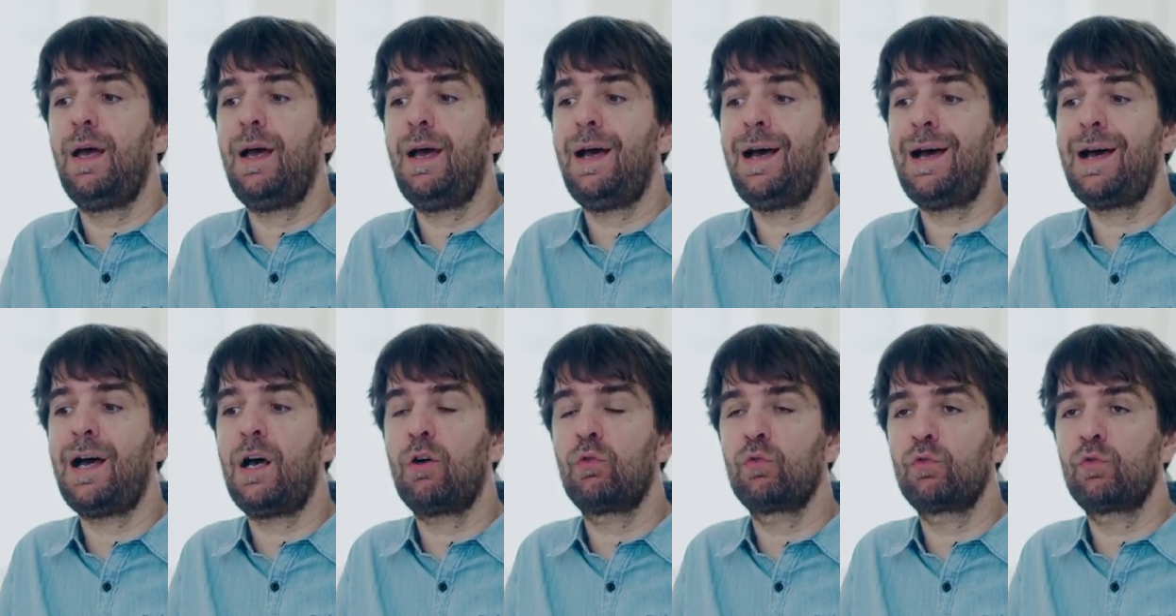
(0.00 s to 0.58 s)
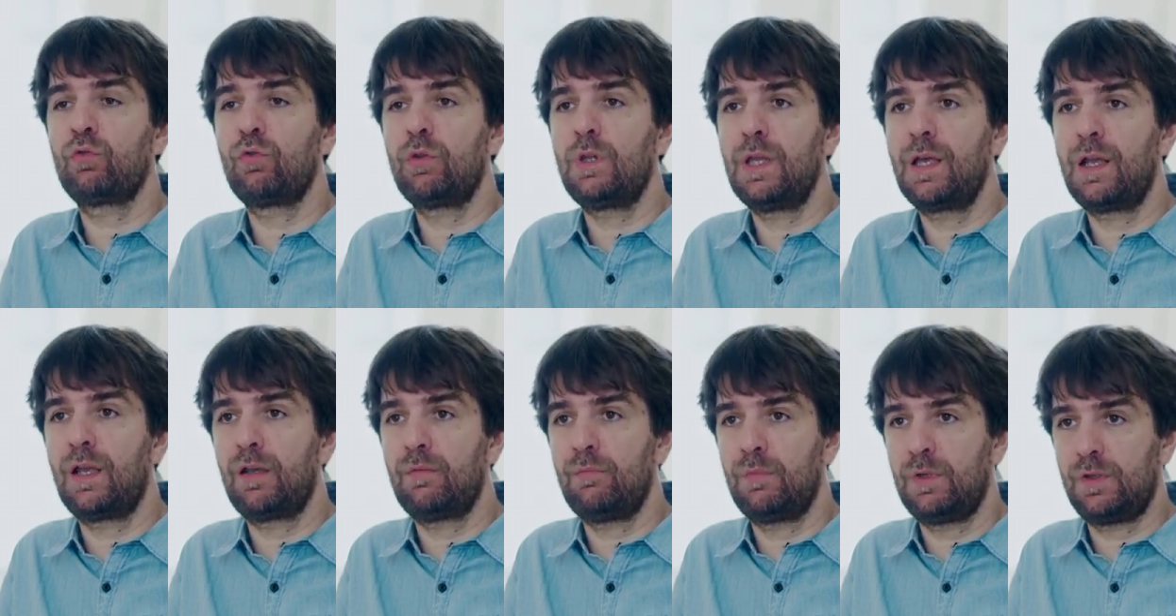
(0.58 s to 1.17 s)
How do the
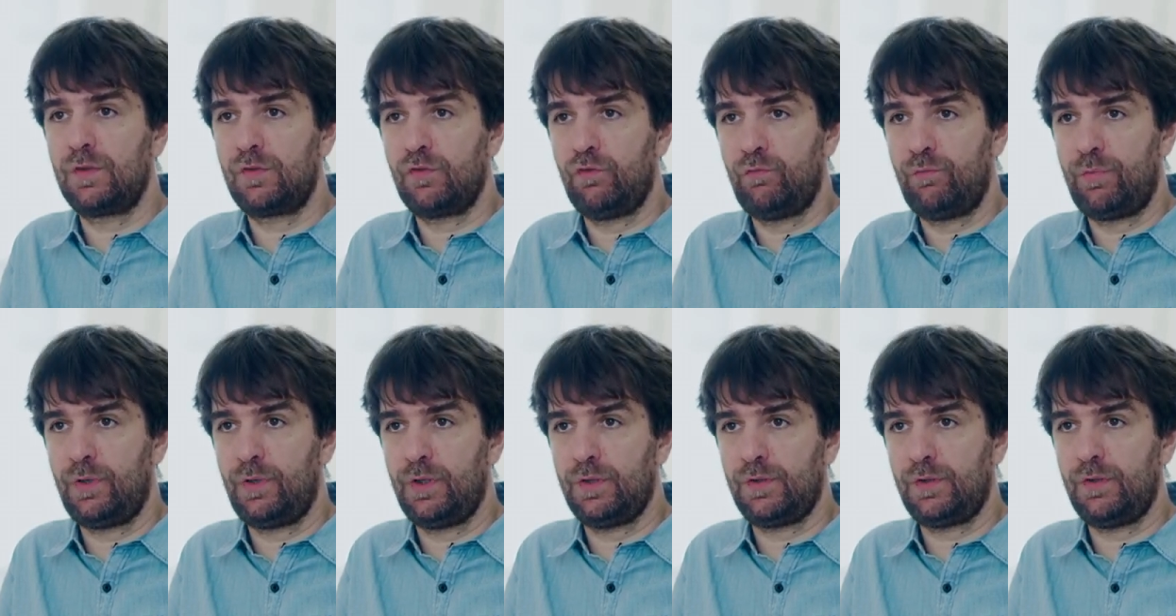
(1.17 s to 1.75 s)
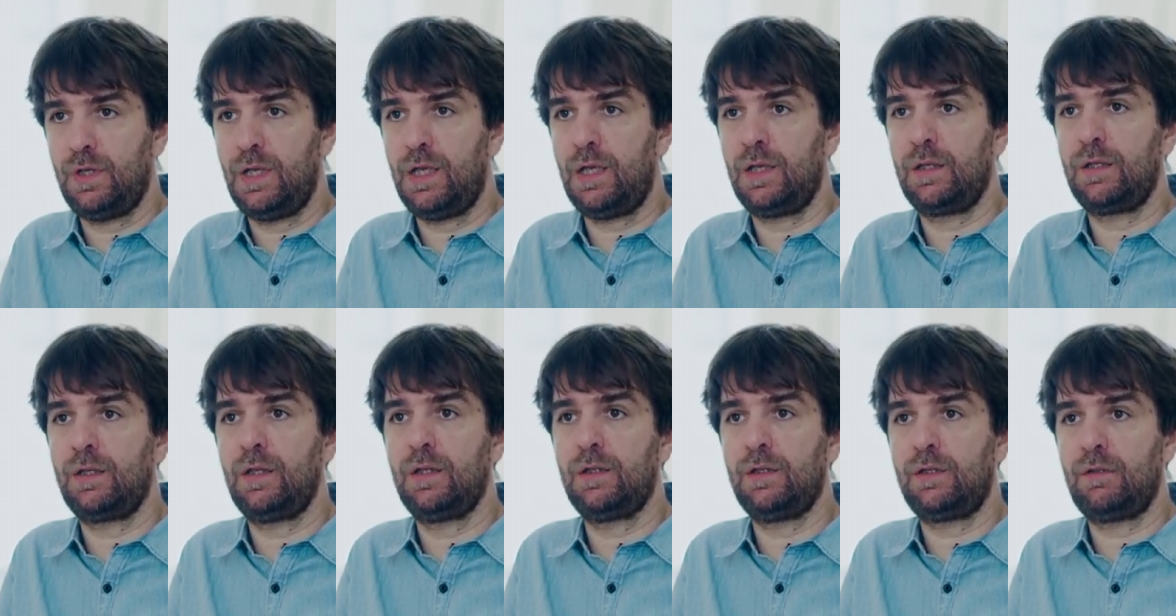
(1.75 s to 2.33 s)
elements of
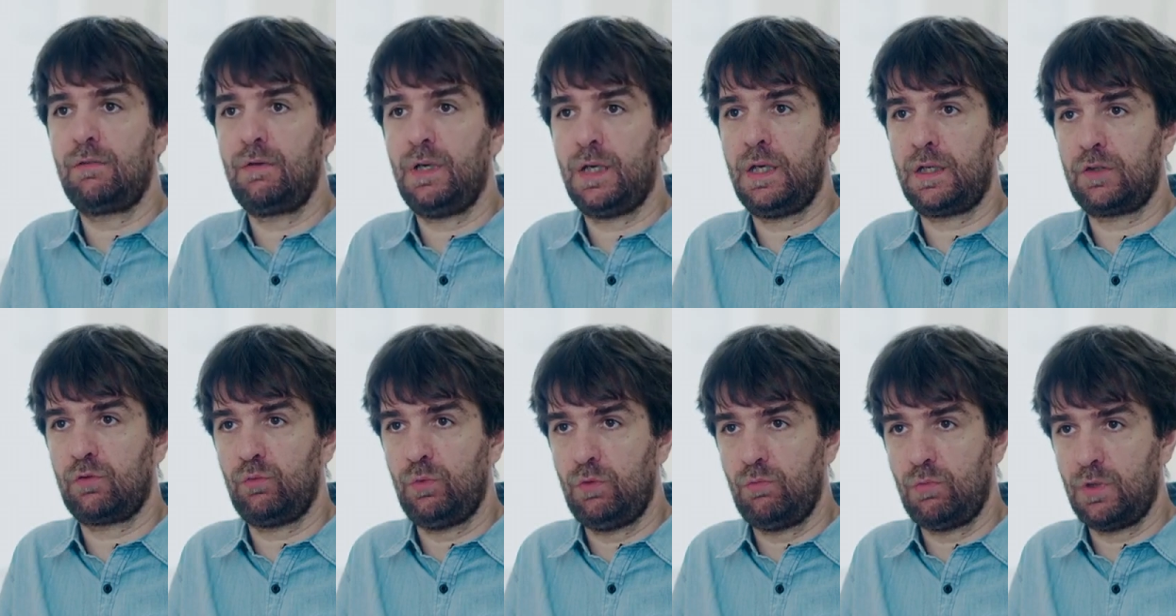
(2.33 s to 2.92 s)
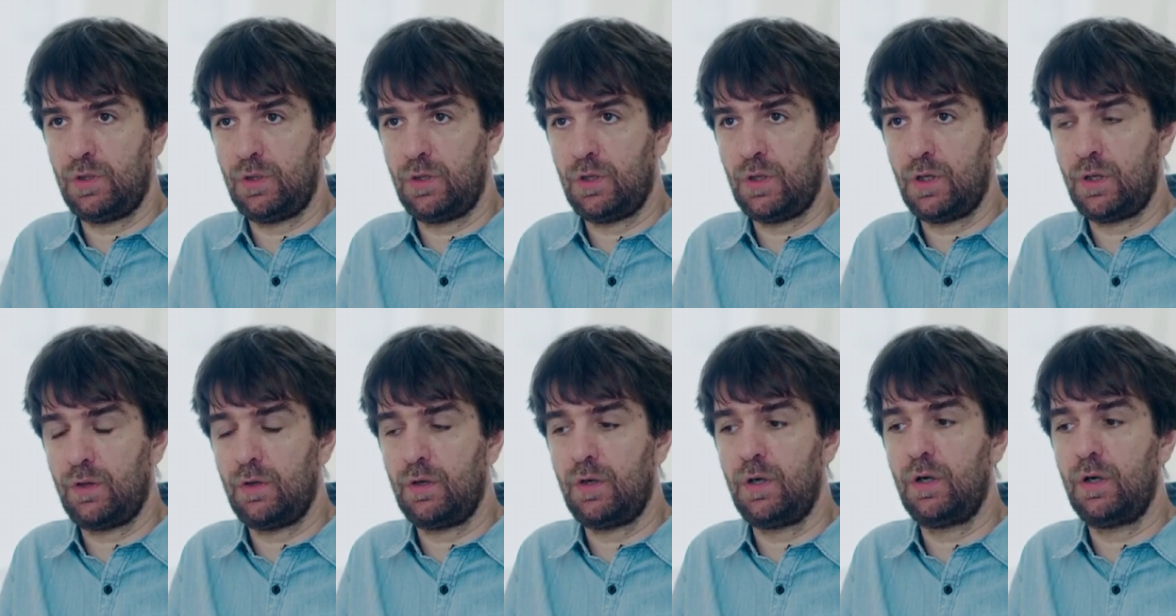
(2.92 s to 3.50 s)
personality interact with one
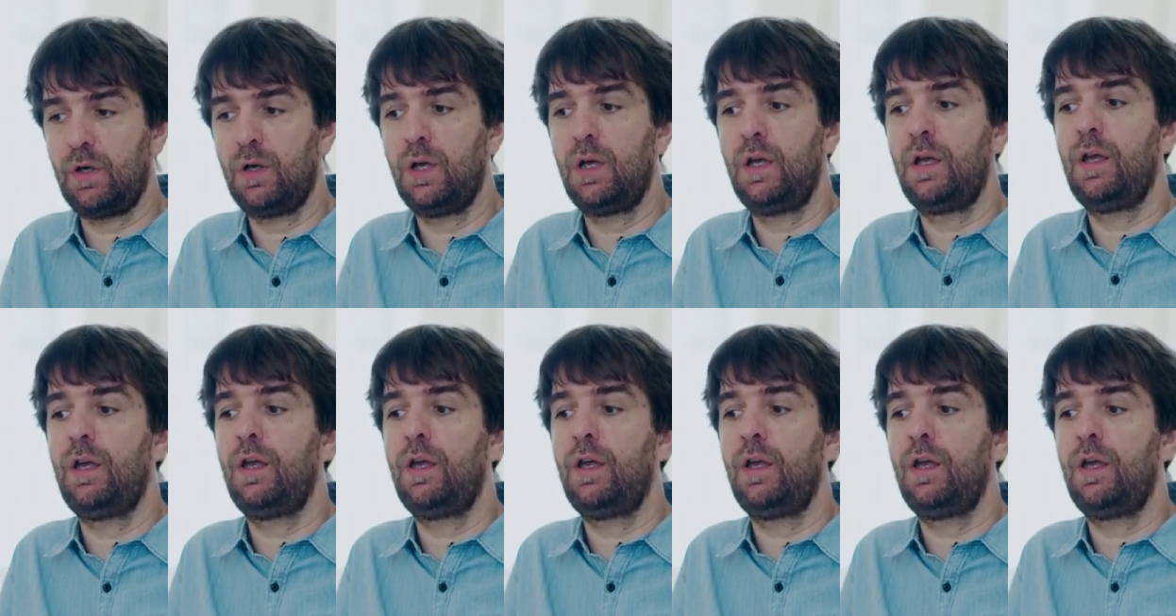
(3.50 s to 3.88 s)
another?